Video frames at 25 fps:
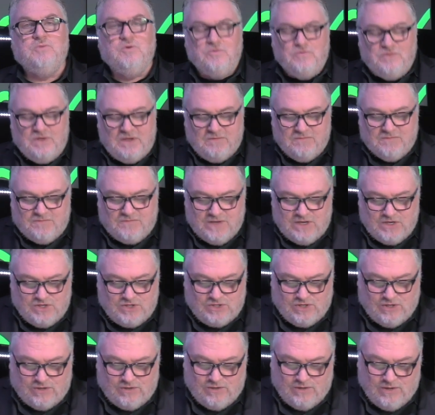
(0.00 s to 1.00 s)
moving
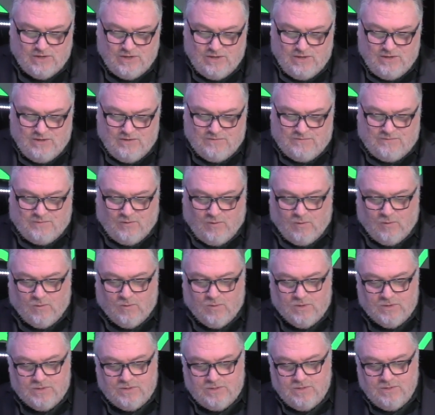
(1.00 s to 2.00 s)
vision
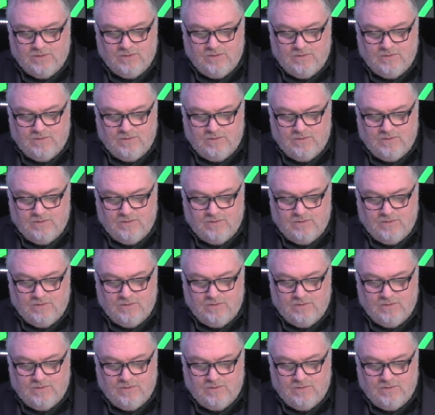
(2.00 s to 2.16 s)
forward,